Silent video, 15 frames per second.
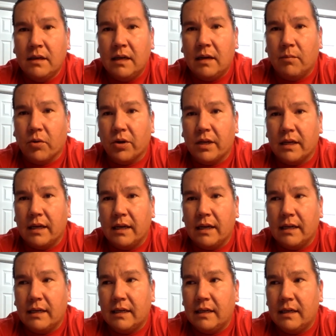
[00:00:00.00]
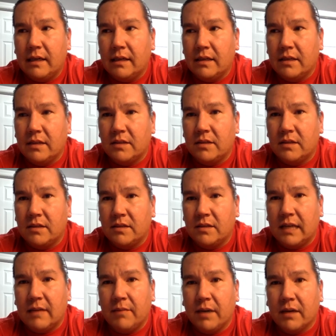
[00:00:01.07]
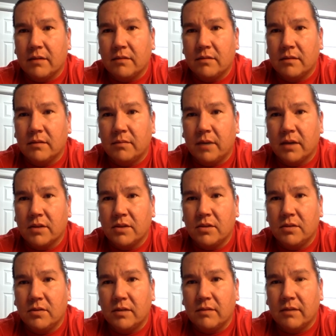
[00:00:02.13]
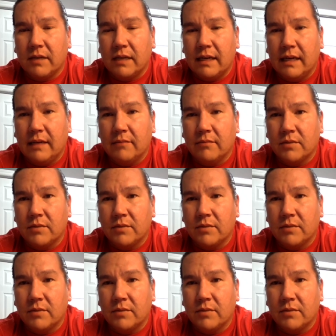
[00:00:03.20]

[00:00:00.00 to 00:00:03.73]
I'm working on uh, the second part, the part two to it right now.